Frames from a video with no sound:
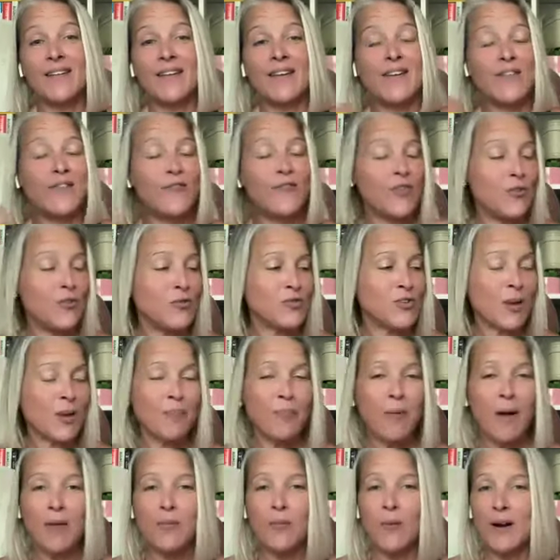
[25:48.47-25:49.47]
if you
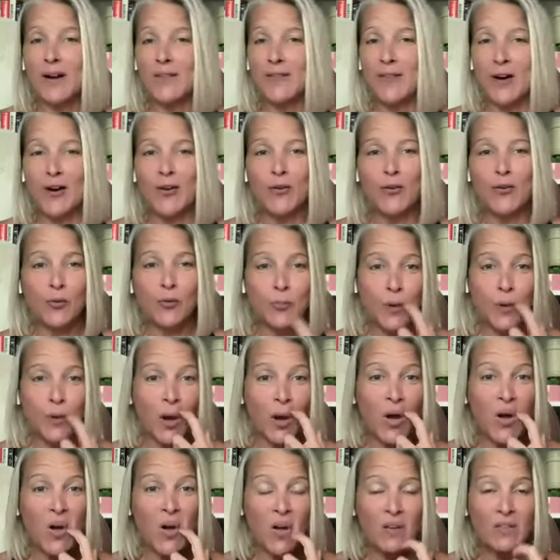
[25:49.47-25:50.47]
jump on one of our group
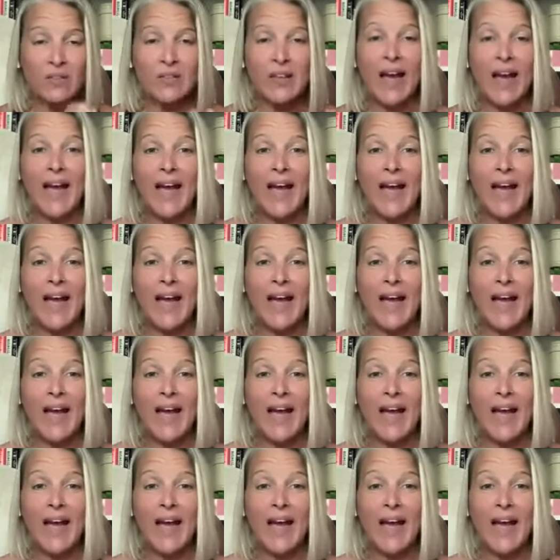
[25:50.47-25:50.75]
calls,